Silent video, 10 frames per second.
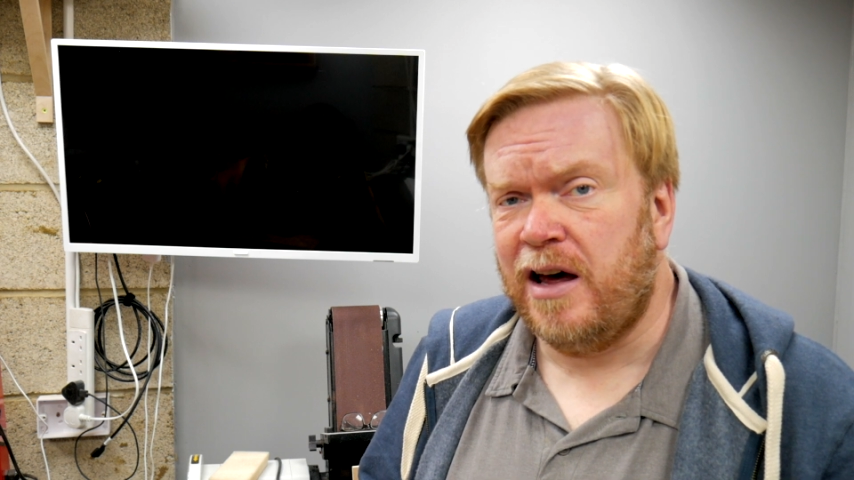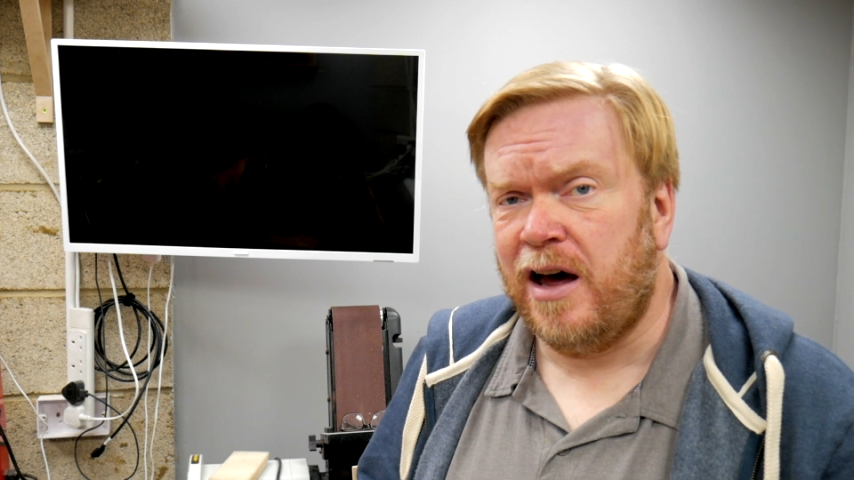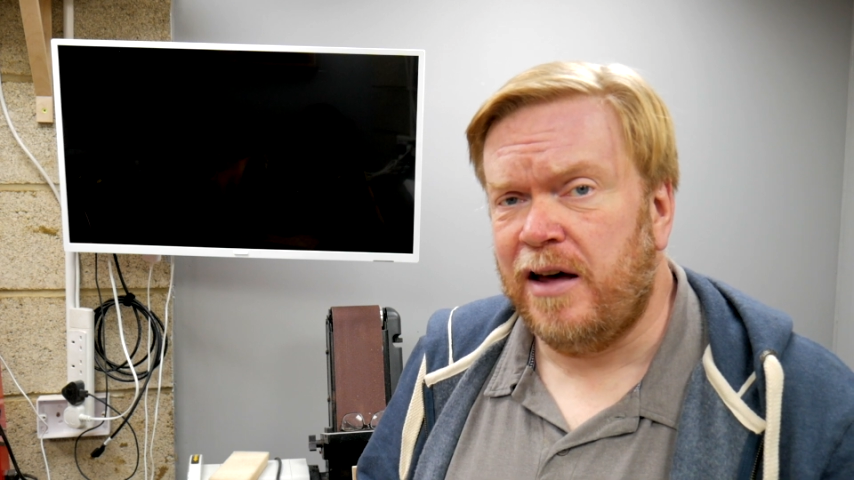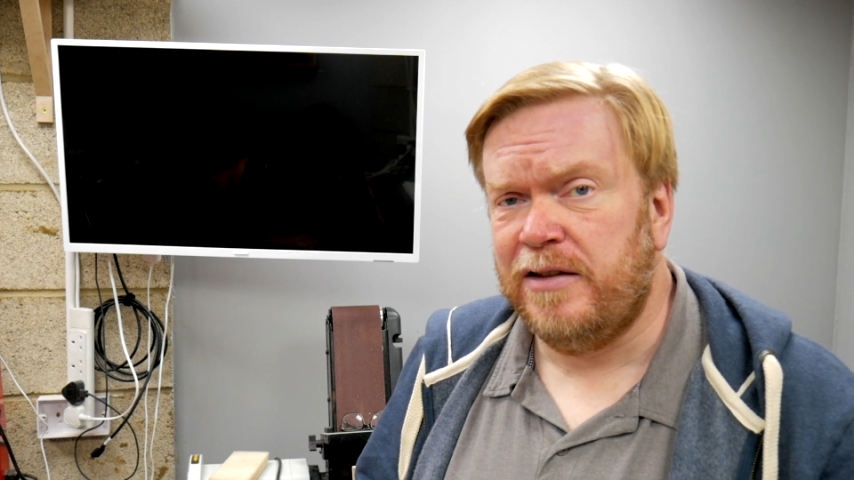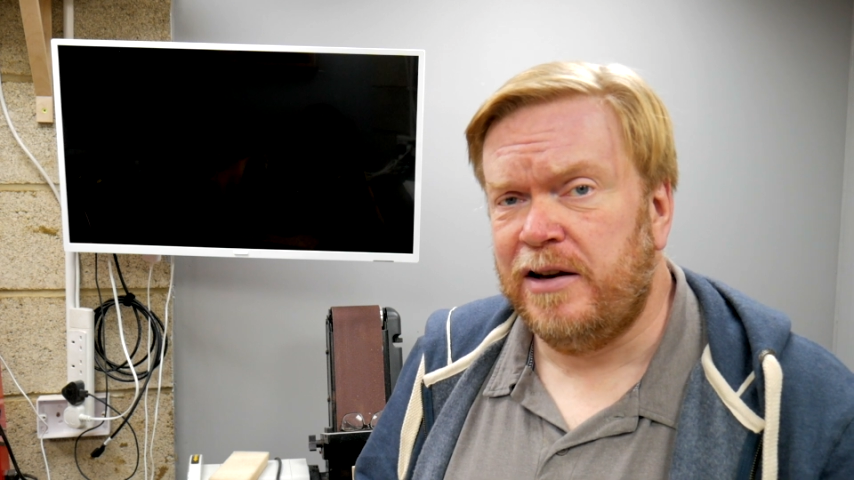
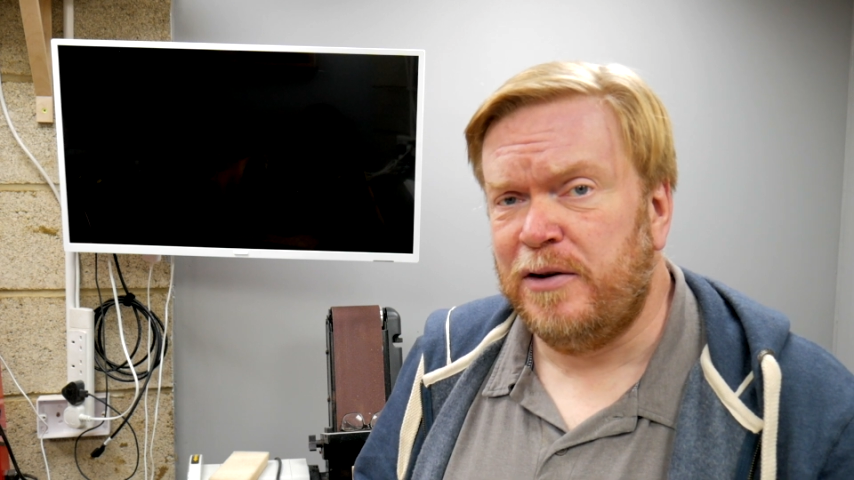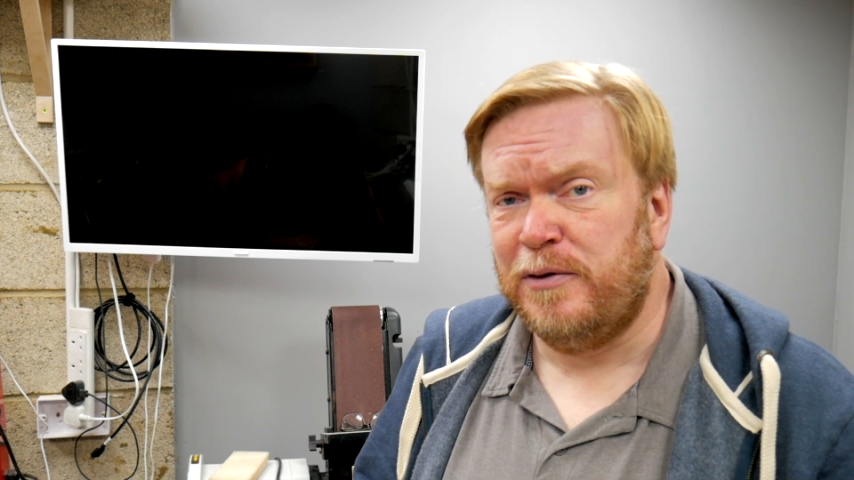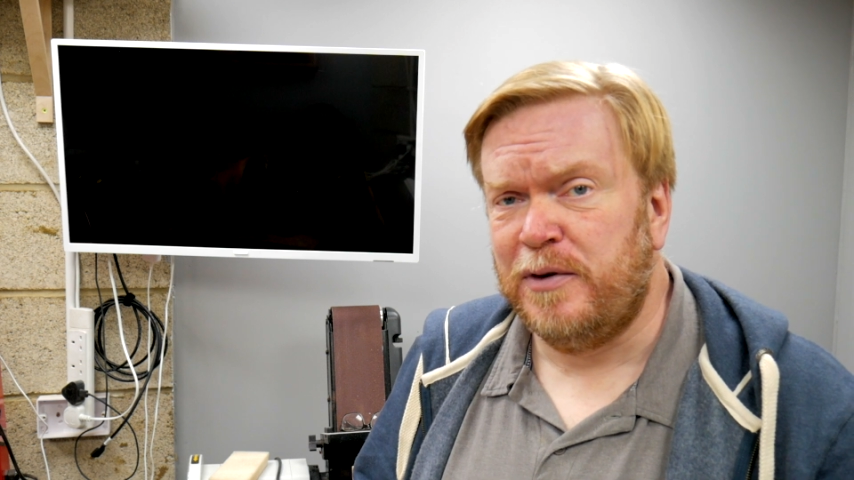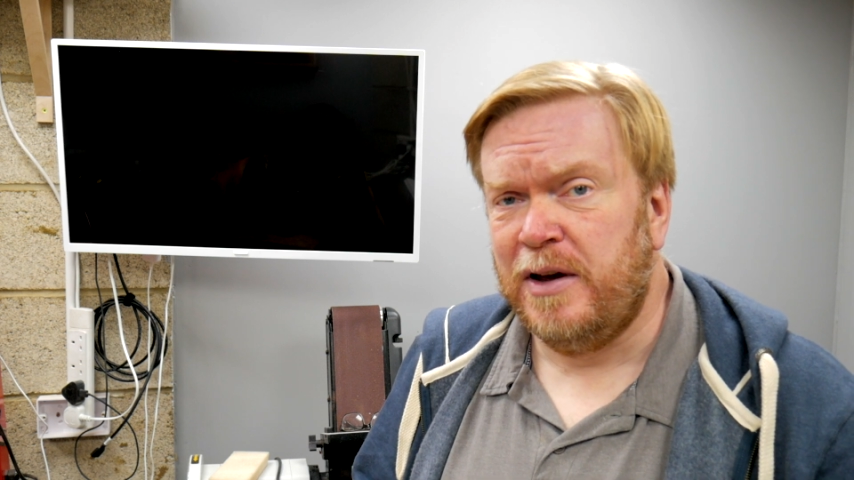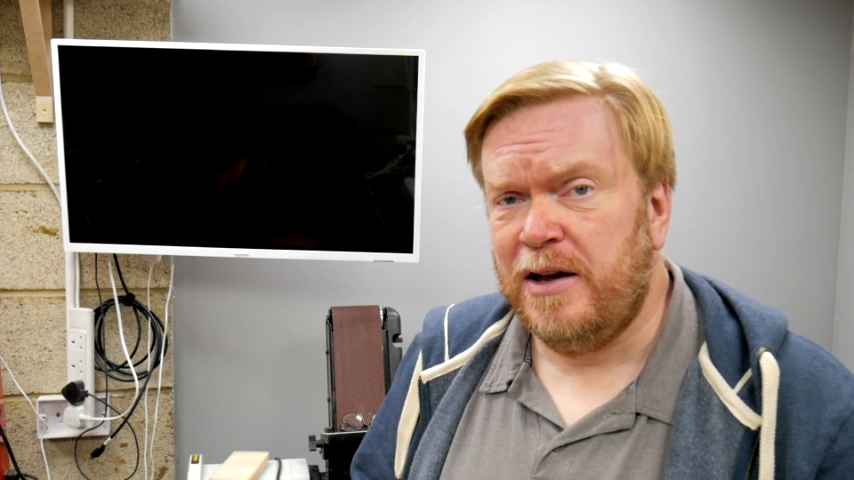that
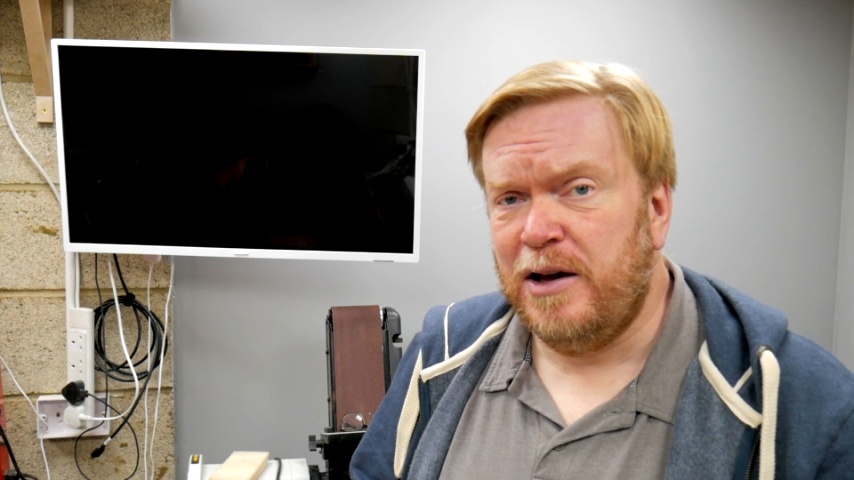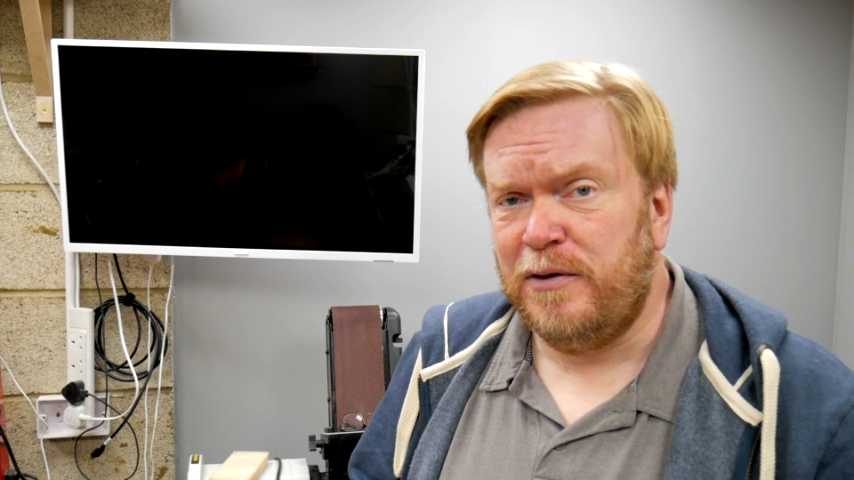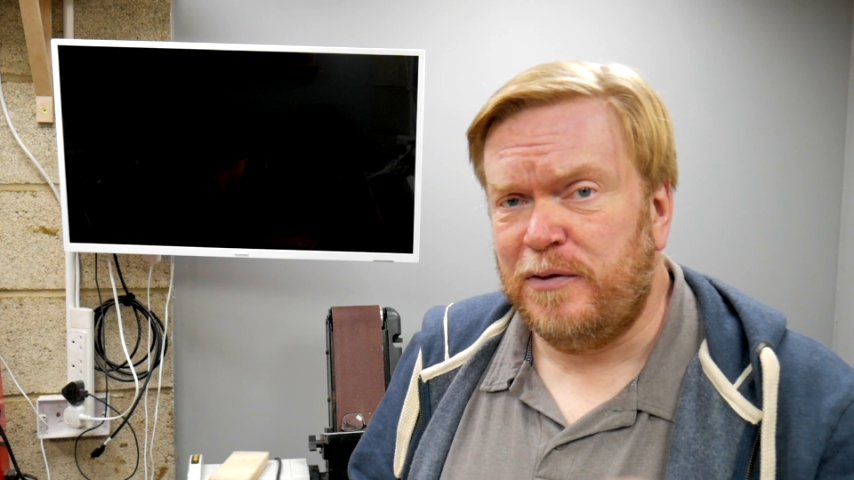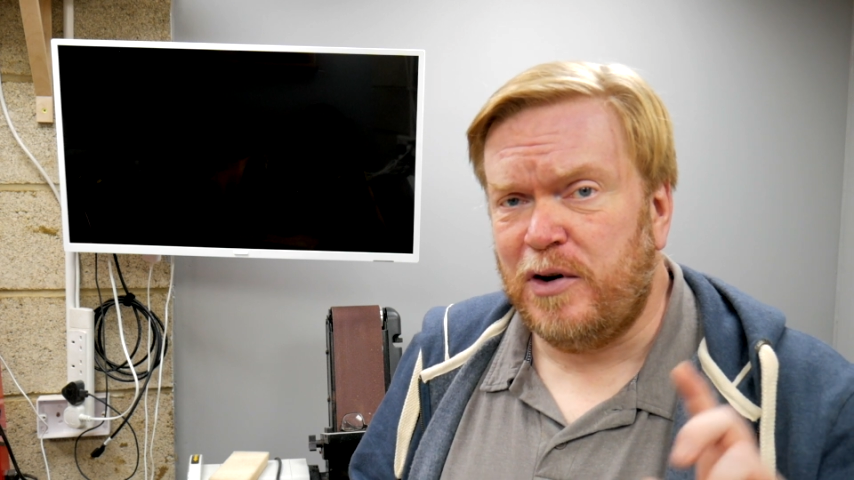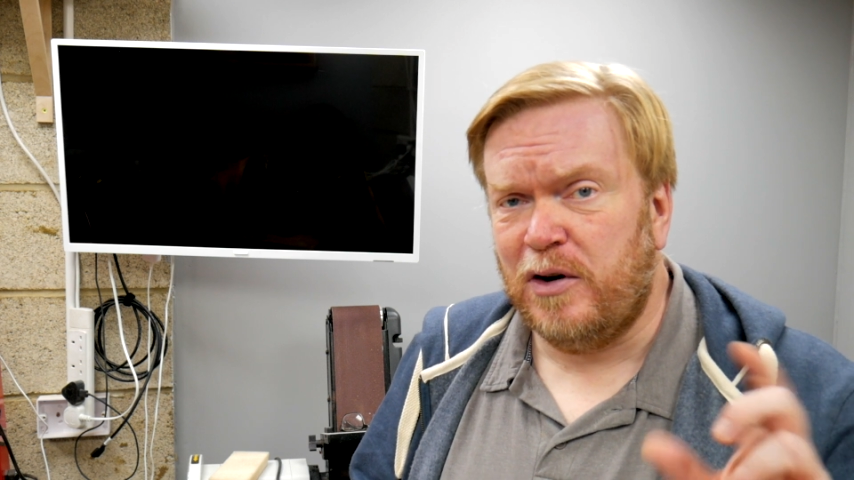
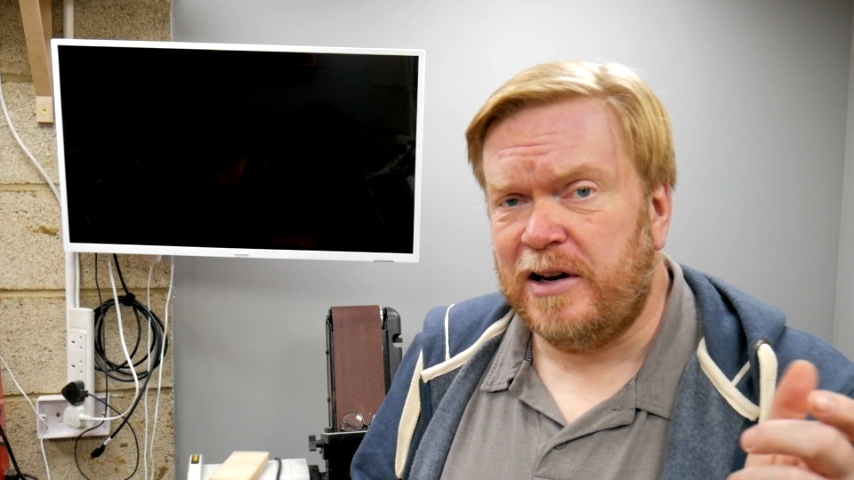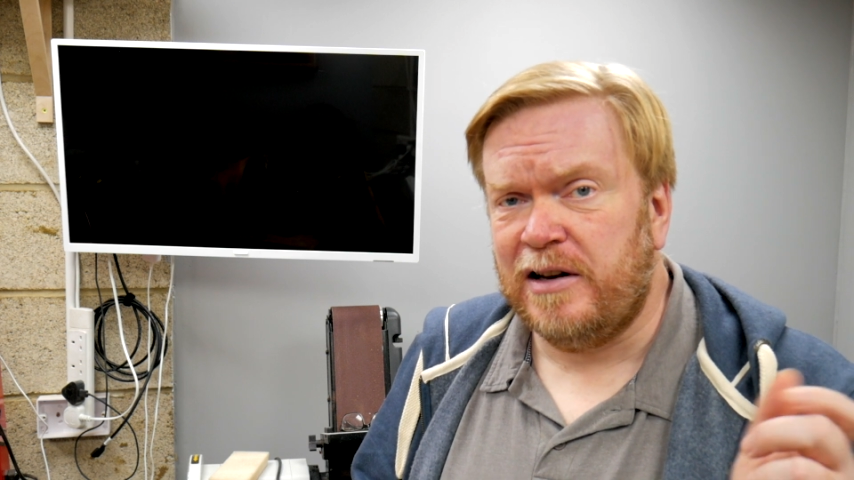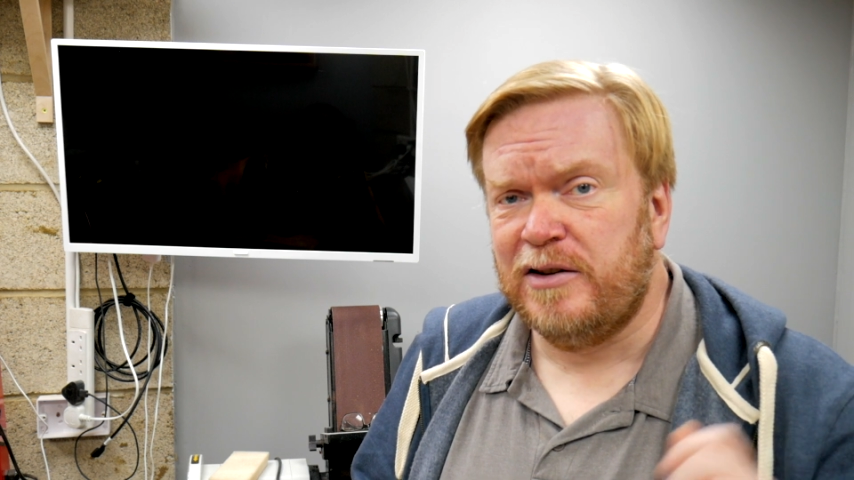have got little